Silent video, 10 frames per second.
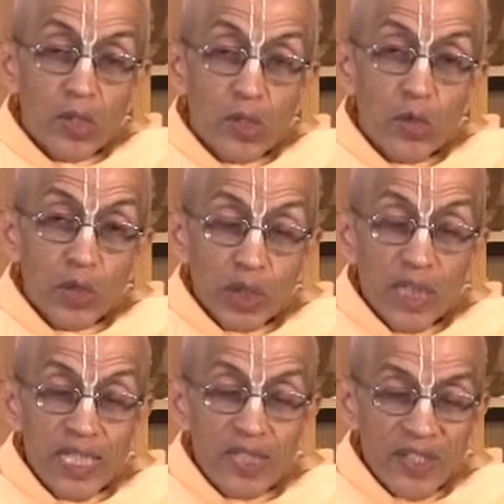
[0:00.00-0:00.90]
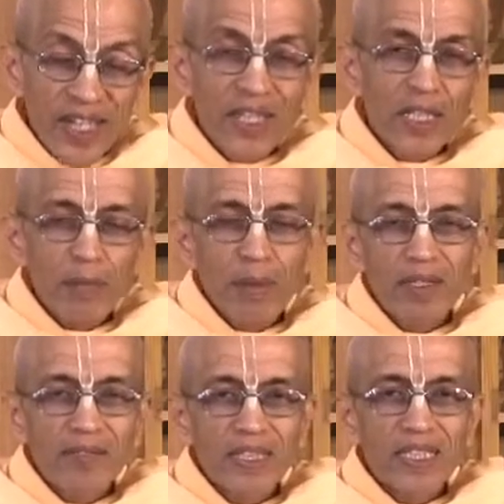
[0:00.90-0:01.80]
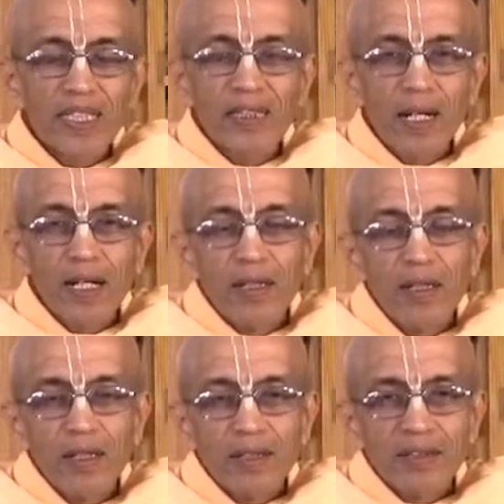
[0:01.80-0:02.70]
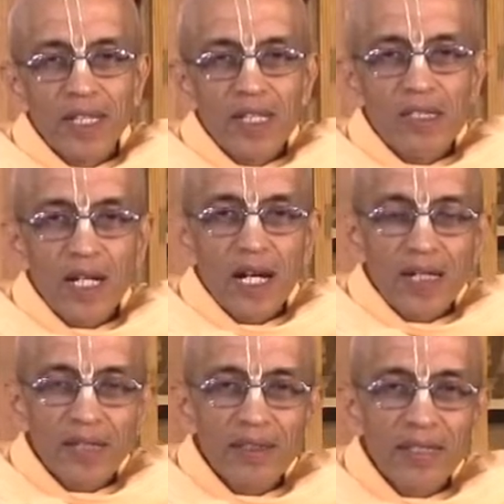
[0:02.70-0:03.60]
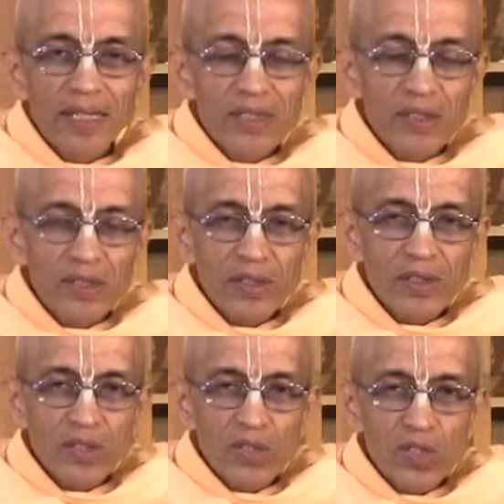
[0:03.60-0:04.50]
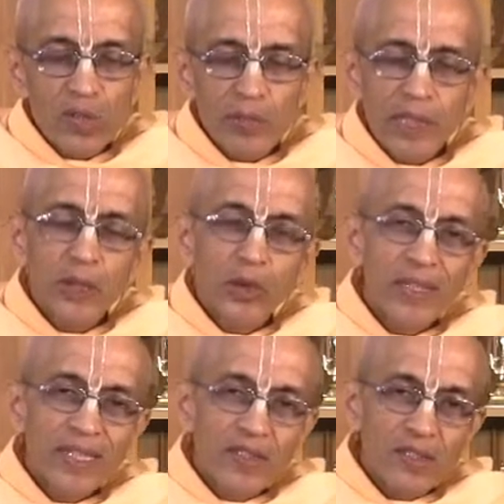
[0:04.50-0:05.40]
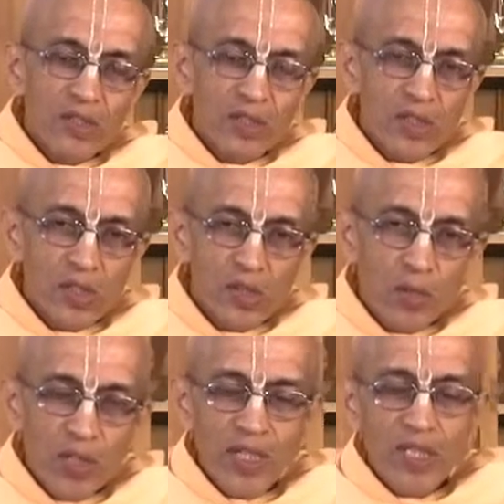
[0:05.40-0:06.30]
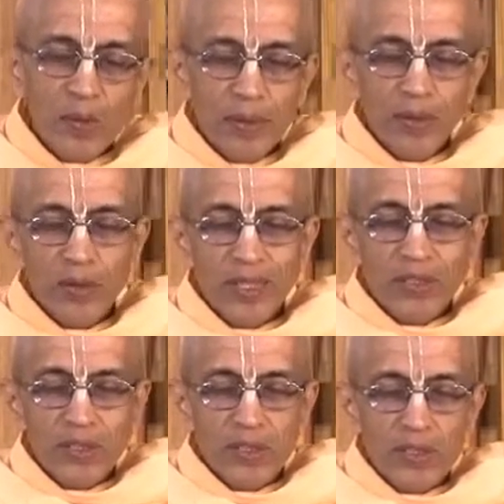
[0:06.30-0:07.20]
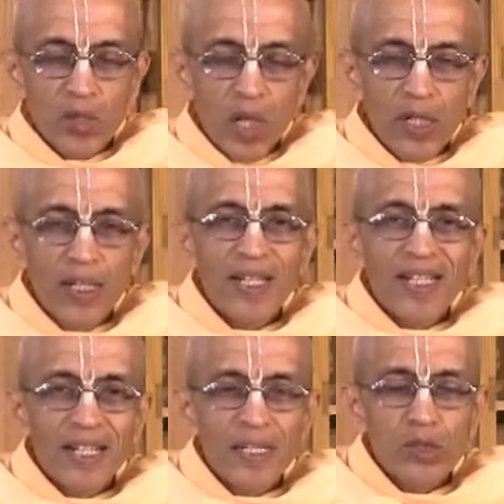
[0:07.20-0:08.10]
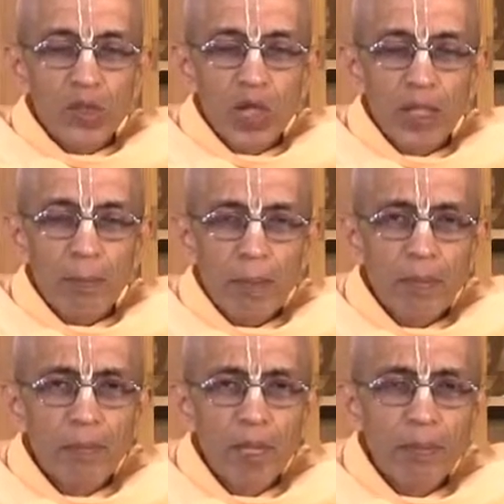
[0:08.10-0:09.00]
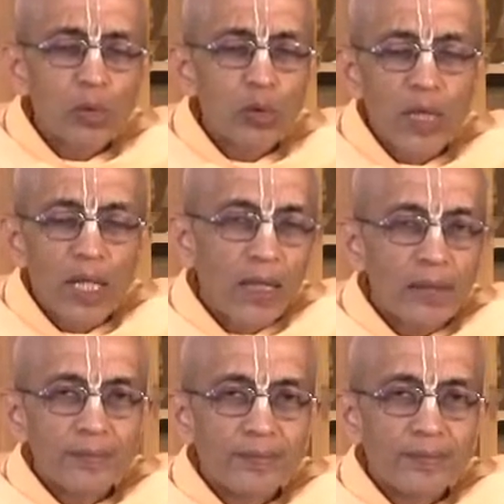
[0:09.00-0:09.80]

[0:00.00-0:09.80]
So, Krishna is telling in the Bhagavad Gita there is another existence, spiritual existence. What is that spiritual existence called? It is called Brahma hmm? Bhuta.